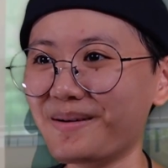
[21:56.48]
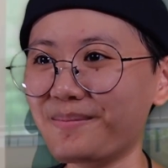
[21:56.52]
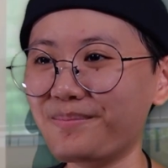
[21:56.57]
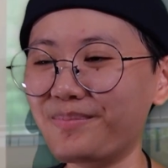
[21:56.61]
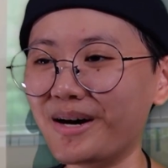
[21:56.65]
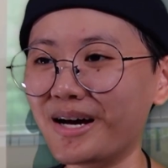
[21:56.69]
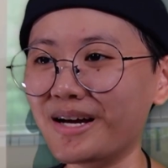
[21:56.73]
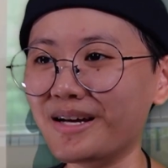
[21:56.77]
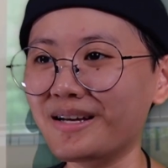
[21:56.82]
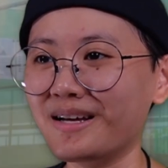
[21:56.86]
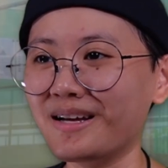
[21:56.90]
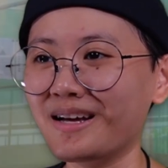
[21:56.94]

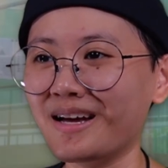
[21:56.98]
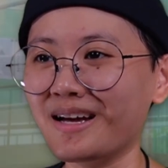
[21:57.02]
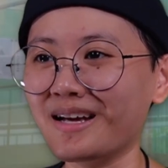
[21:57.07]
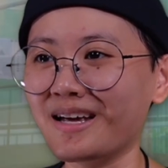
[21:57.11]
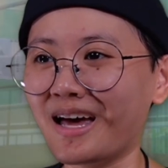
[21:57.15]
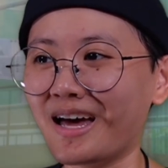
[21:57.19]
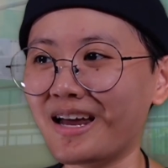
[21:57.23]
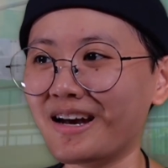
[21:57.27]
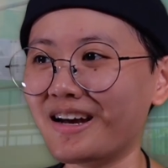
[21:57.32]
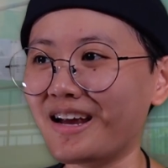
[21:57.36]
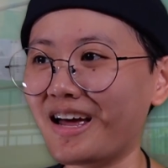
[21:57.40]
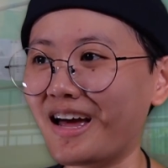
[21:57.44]
But
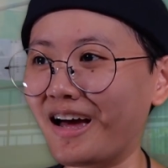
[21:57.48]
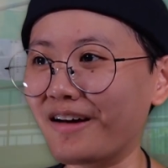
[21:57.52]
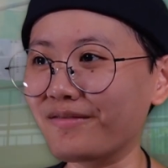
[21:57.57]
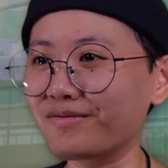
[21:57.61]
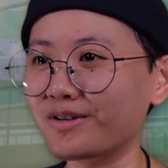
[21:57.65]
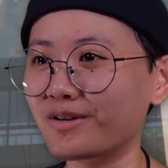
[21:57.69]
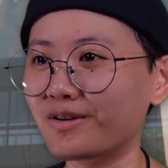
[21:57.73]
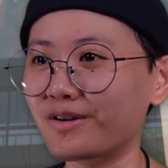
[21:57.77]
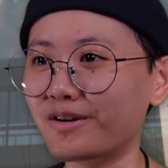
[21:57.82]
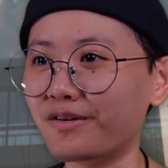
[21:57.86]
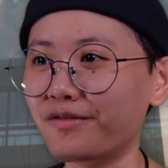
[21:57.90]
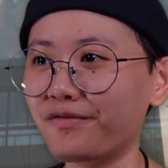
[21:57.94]
again,
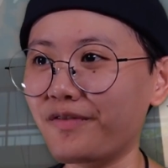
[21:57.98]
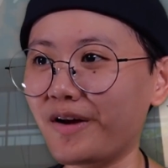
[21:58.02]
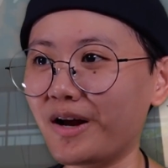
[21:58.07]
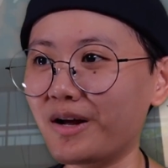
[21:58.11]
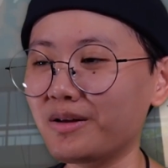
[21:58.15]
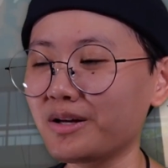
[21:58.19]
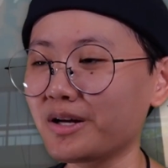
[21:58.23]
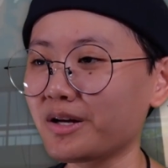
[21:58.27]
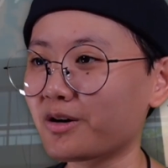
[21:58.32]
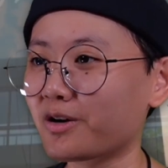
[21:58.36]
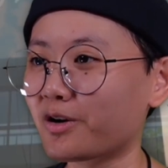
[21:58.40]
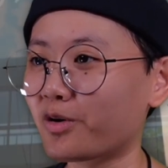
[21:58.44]
after
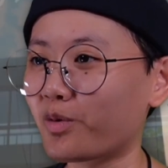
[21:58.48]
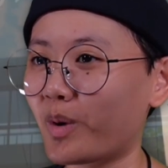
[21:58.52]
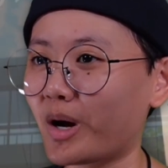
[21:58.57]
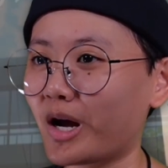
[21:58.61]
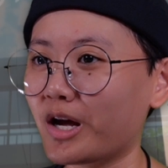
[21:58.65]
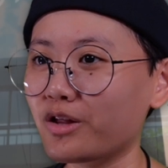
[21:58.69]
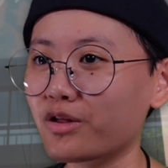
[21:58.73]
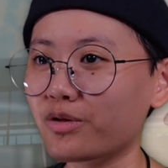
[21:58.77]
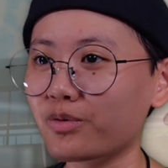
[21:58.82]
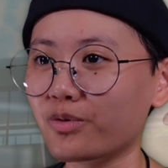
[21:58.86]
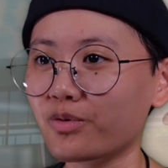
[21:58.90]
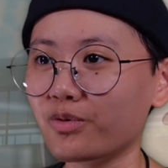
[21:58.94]
failing her
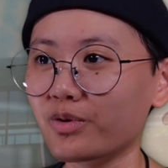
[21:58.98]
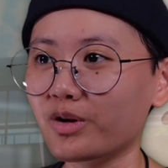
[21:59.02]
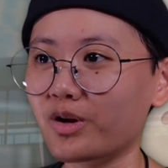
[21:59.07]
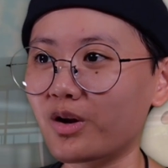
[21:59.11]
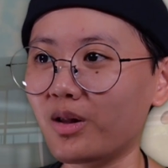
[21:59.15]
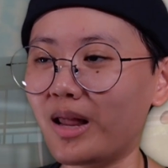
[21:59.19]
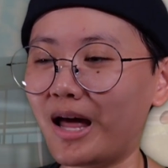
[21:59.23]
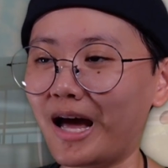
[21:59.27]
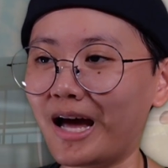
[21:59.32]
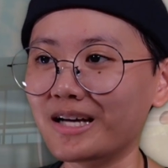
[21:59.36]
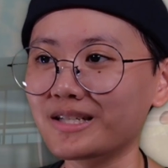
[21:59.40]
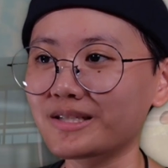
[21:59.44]
way through
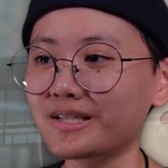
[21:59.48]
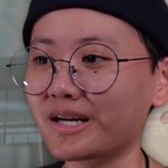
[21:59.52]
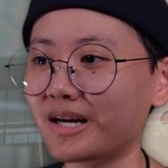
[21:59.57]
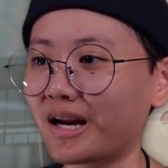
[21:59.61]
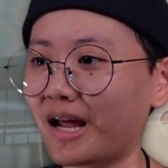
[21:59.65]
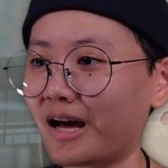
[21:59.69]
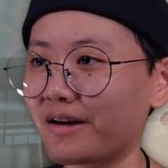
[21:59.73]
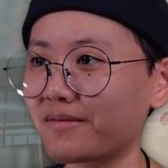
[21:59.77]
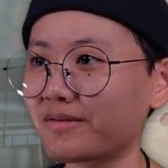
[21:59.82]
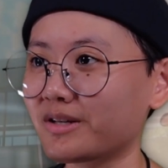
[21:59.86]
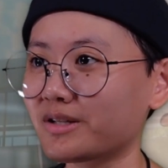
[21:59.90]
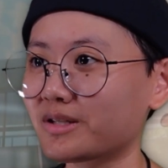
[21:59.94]
class and
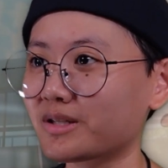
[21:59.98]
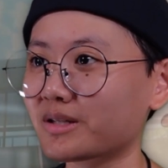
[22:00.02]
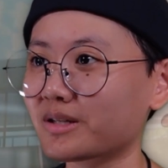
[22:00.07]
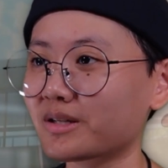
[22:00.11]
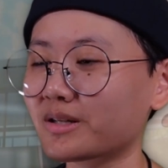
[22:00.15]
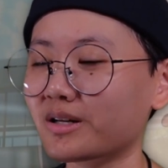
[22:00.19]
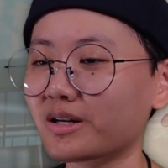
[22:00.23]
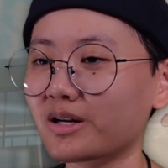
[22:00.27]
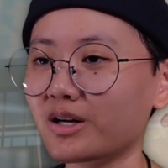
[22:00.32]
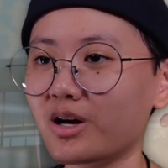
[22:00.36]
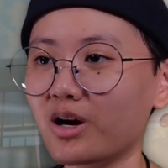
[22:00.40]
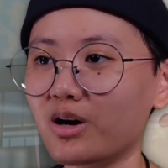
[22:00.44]
having
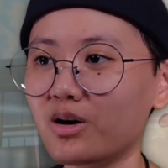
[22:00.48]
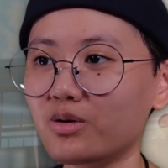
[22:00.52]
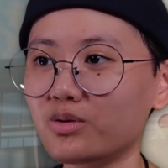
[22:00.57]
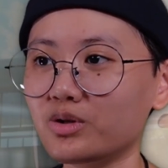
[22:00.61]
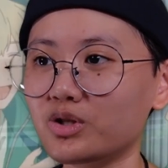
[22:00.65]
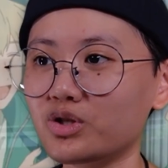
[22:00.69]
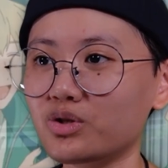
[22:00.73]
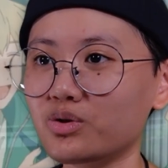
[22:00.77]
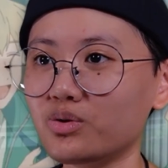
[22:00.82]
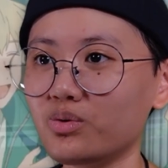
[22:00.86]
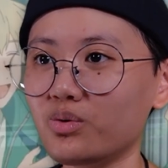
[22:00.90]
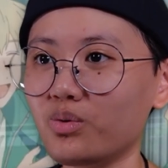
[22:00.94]
to go
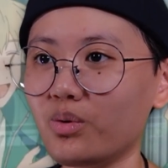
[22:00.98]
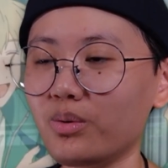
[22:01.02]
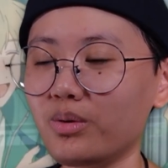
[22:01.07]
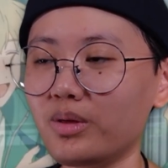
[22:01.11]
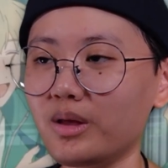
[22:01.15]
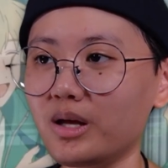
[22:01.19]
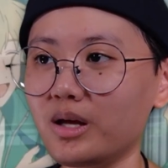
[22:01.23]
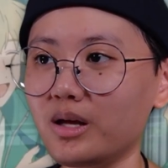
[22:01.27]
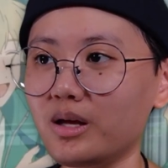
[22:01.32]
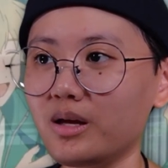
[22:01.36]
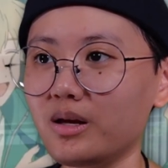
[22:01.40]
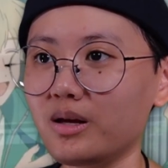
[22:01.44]
to
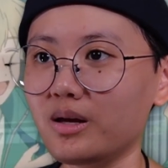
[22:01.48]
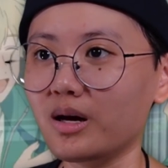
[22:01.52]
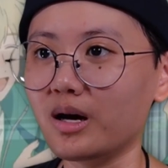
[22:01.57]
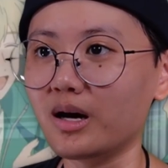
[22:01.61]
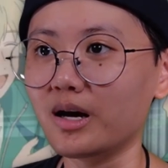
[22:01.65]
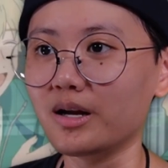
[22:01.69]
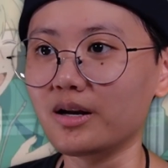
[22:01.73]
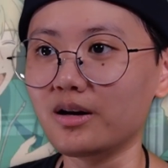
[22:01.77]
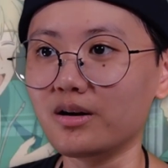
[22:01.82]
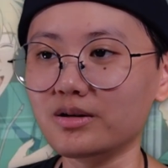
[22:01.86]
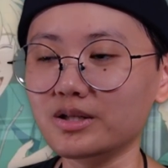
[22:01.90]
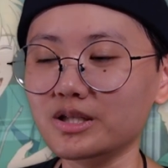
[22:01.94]
the
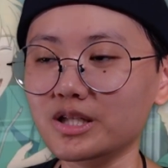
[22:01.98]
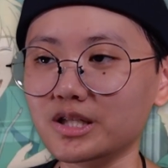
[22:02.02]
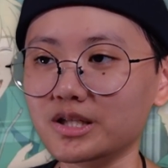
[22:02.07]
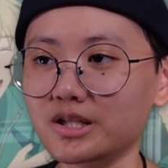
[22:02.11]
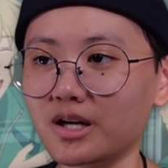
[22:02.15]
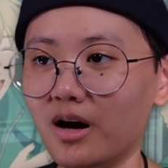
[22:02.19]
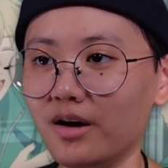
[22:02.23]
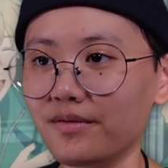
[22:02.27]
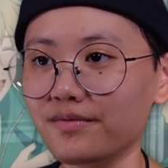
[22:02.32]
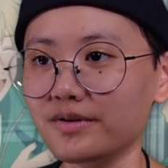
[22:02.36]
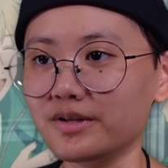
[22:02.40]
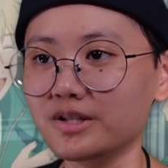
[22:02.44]
nurse's
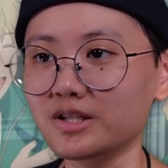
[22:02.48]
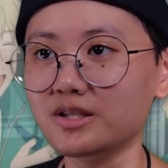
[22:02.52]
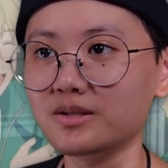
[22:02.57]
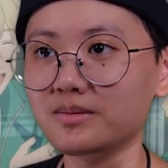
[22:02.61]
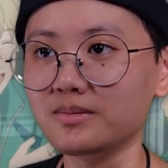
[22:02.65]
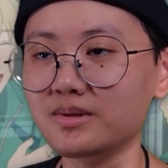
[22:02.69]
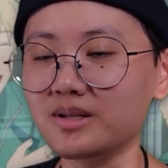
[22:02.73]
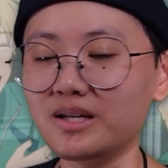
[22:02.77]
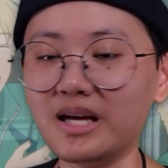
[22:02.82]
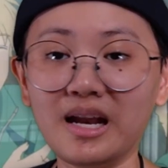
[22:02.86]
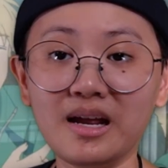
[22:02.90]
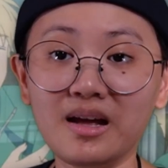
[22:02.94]
office,
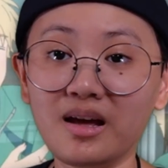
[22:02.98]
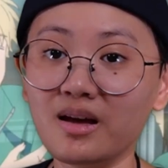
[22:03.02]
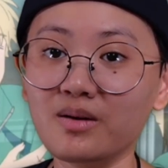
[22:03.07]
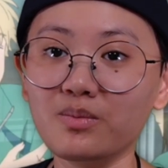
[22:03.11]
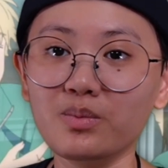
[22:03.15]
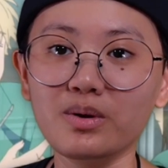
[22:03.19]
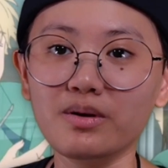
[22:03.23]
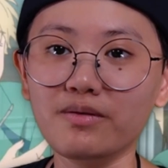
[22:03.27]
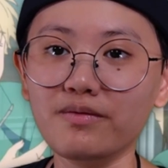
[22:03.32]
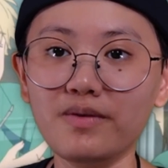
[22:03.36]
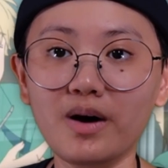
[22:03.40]
getting hit with a